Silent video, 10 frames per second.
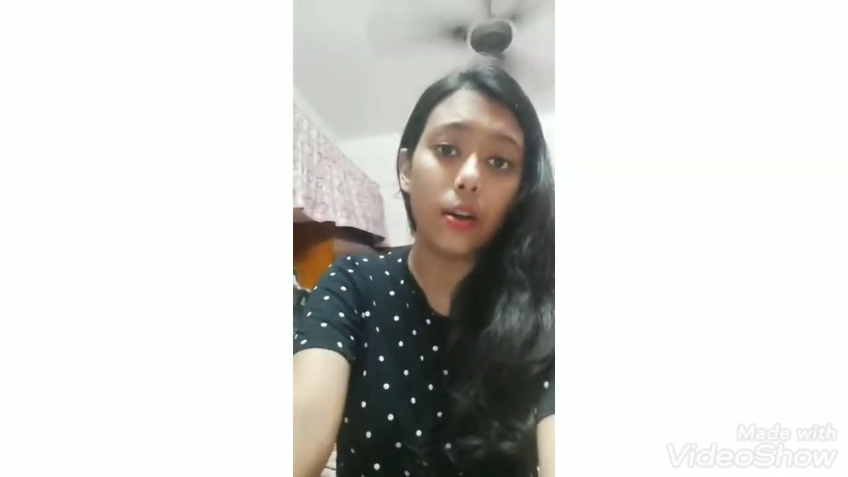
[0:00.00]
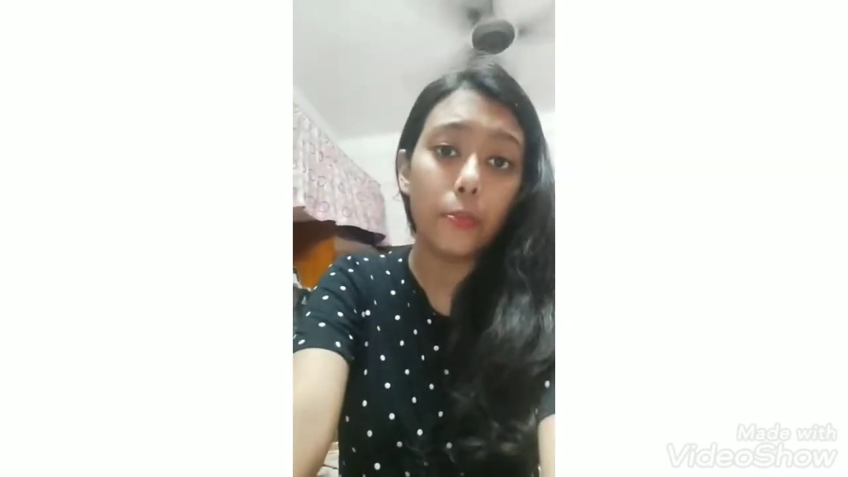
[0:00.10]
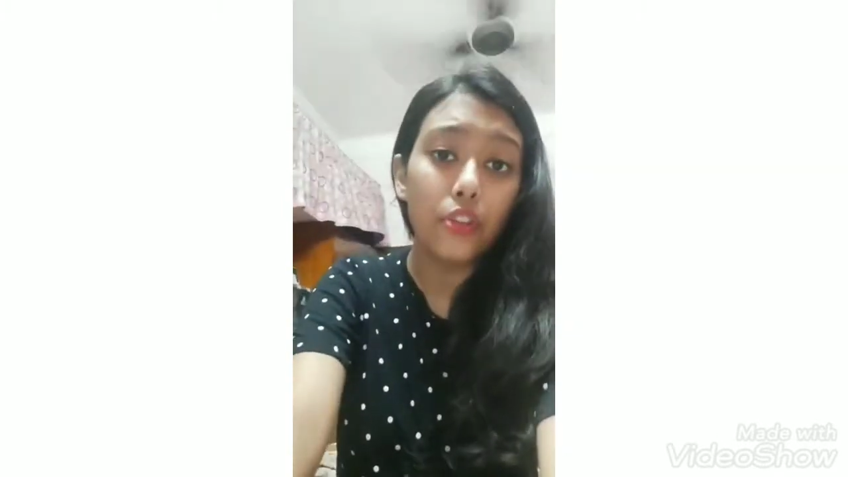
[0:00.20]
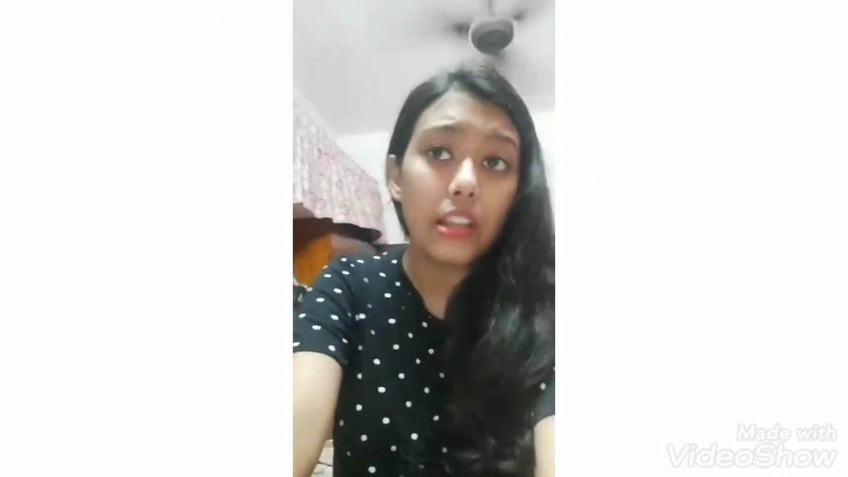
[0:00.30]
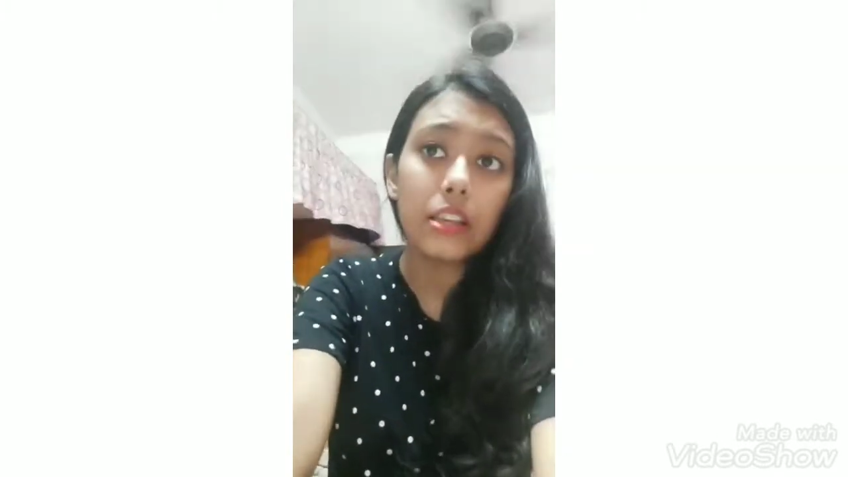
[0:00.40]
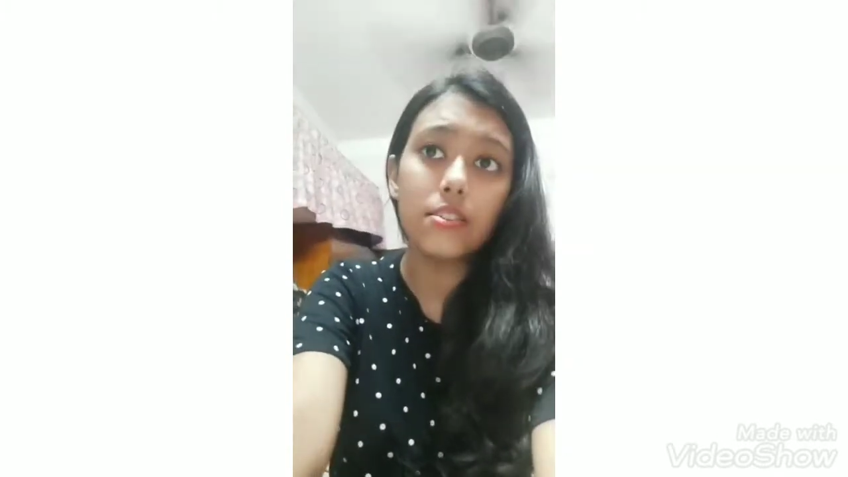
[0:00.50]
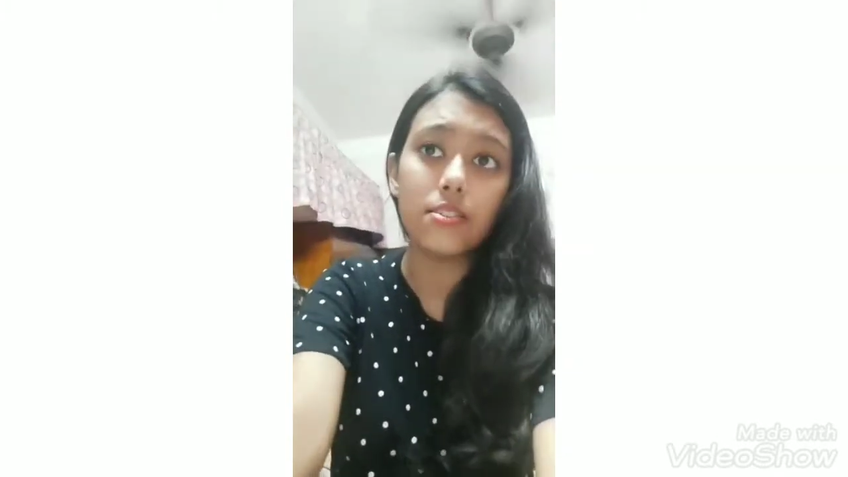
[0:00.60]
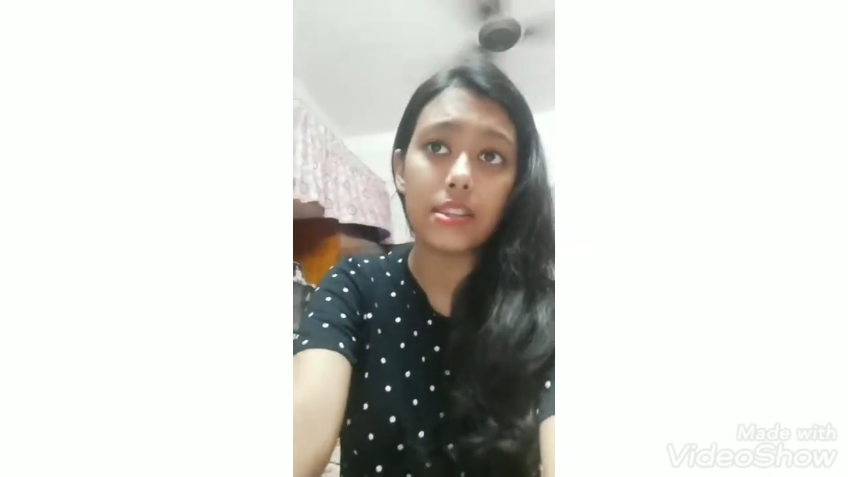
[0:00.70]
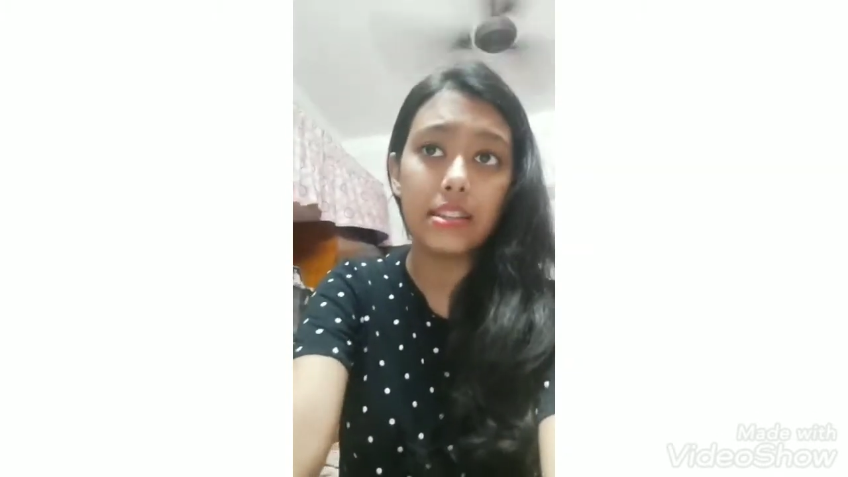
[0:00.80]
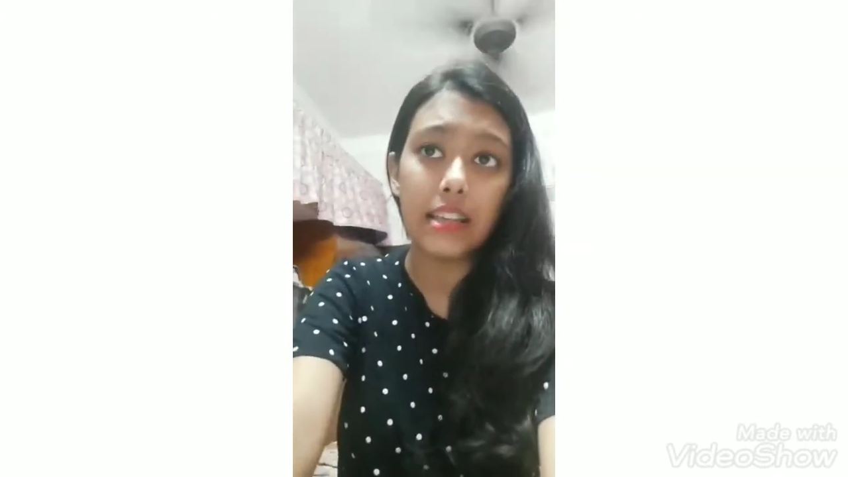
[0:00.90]
brilliant
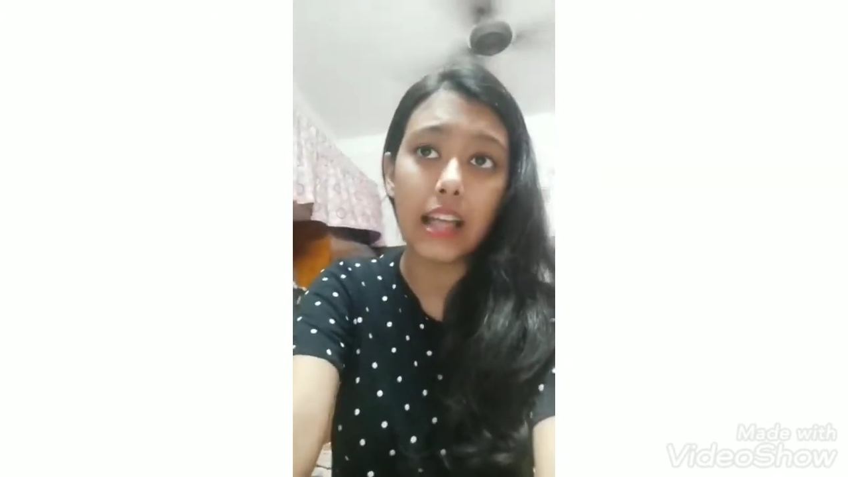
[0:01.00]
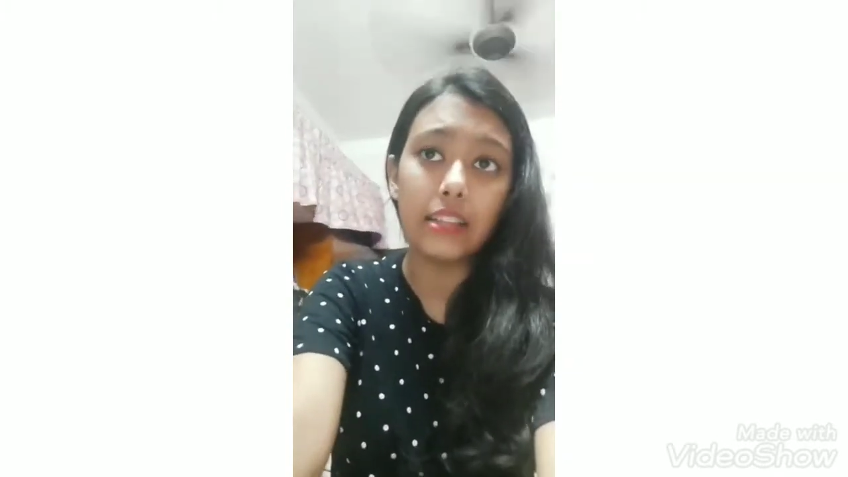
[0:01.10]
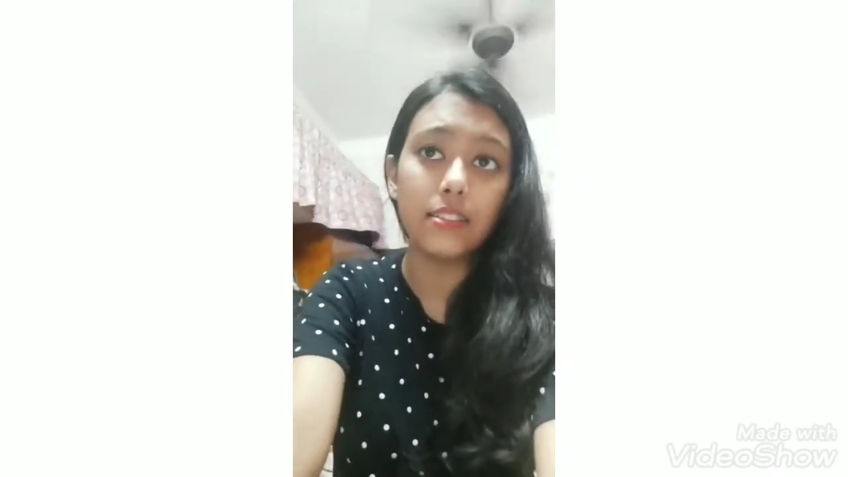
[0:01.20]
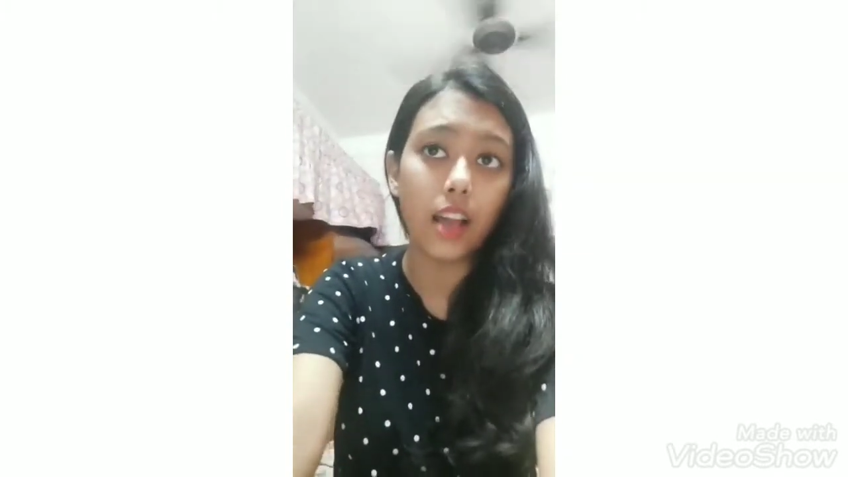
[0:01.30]
Italian